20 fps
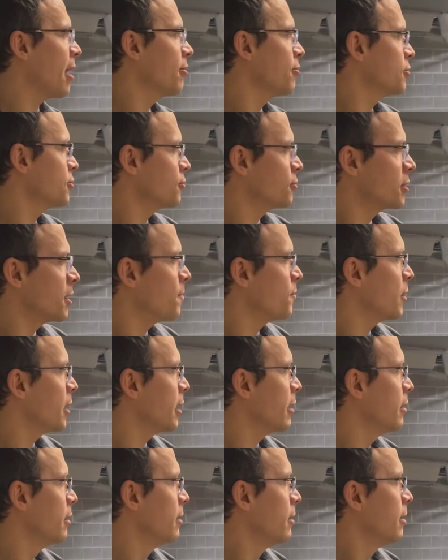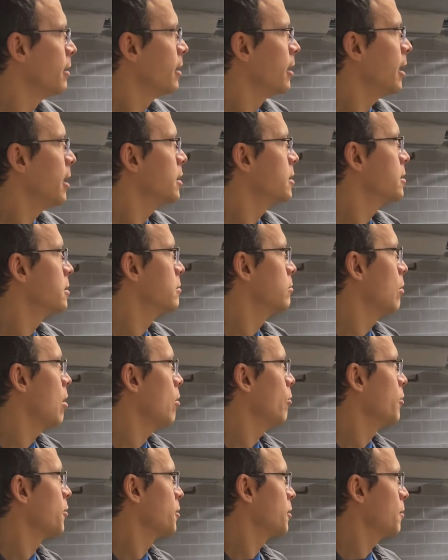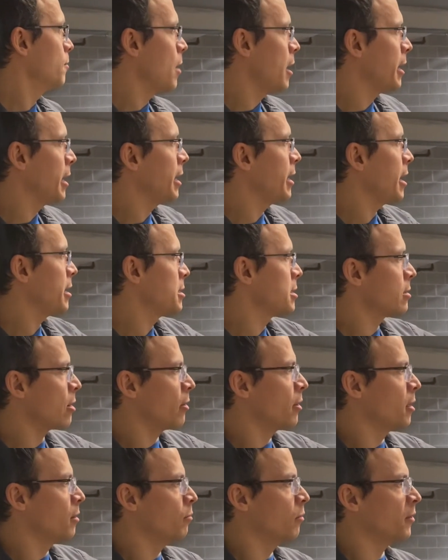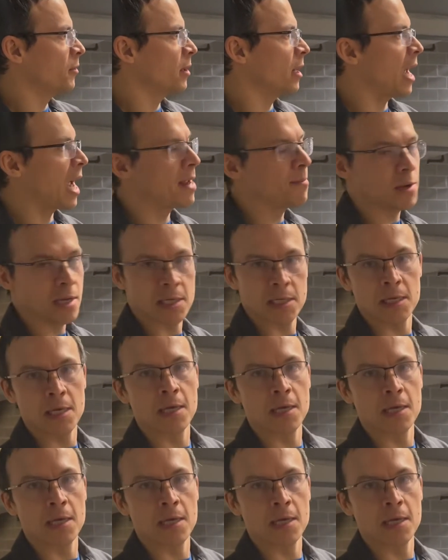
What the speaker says: or something. It's well worth the money. I started with an IBC